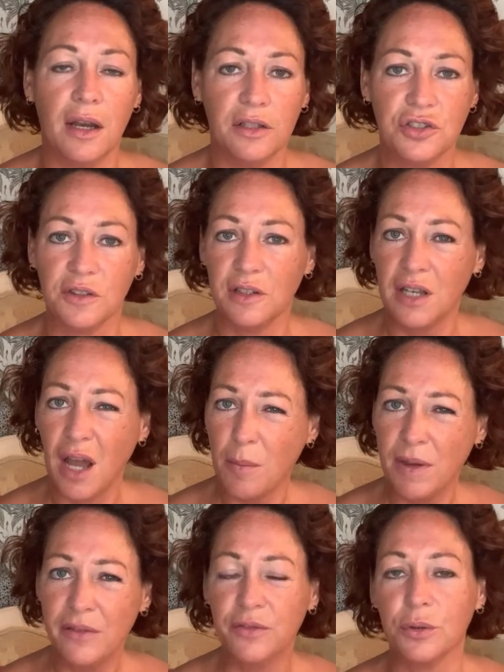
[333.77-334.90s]
just an
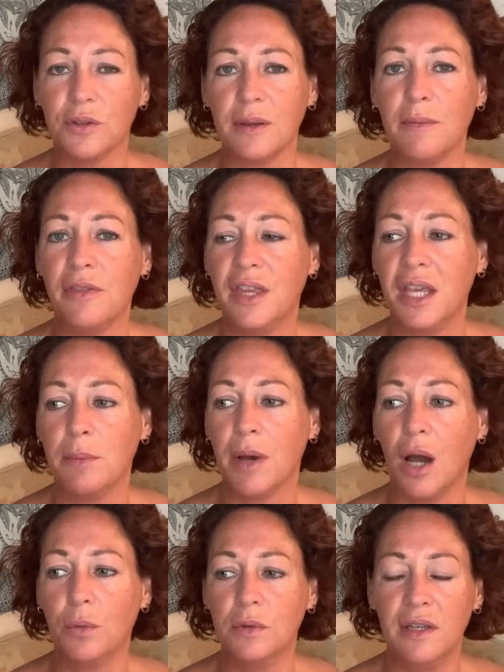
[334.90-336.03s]
uplift or something, but
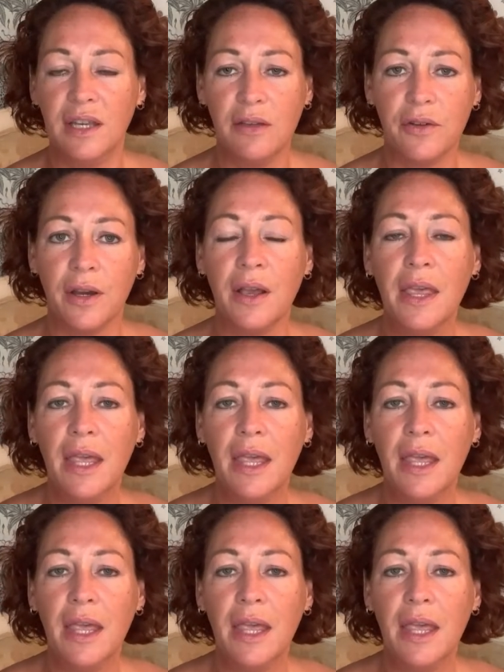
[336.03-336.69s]
I will never,